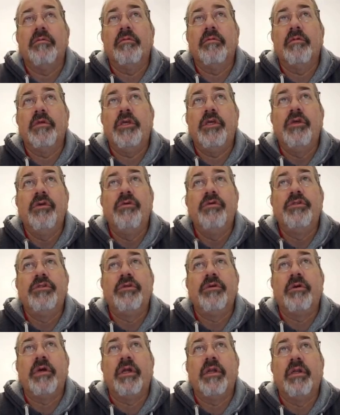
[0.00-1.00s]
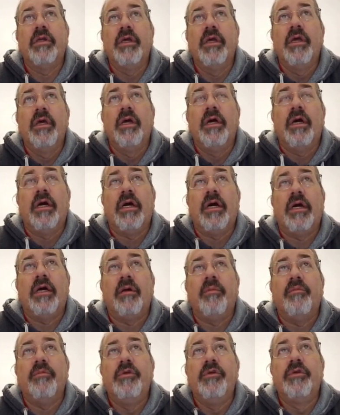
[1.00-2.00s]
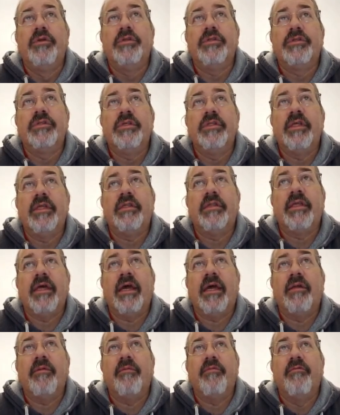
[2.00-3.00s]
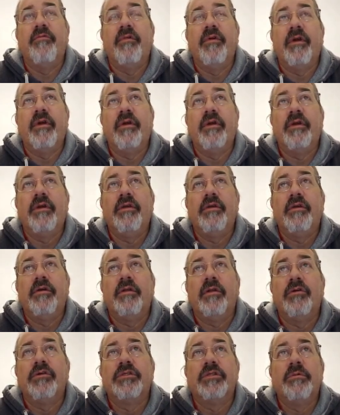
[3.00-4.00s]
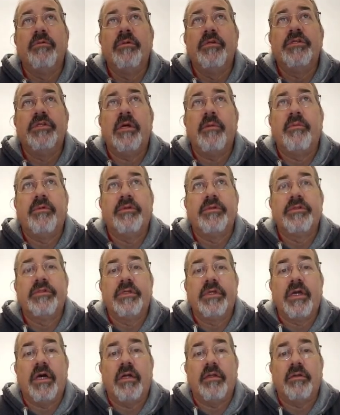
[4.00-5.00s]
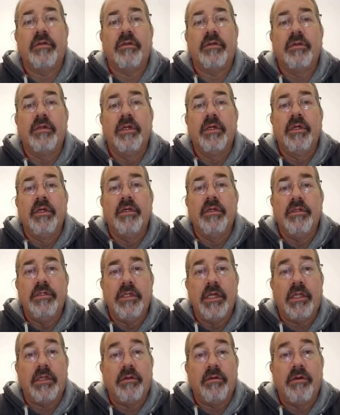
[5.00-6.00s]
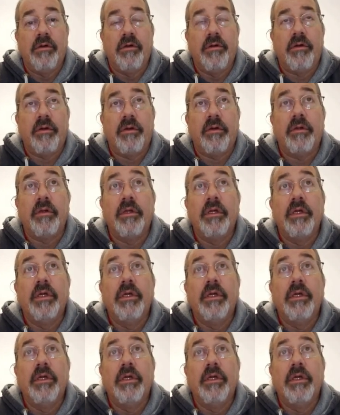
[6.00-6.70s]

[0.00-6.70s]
hue to it. You can see that very closely resembles the color yellow ochre.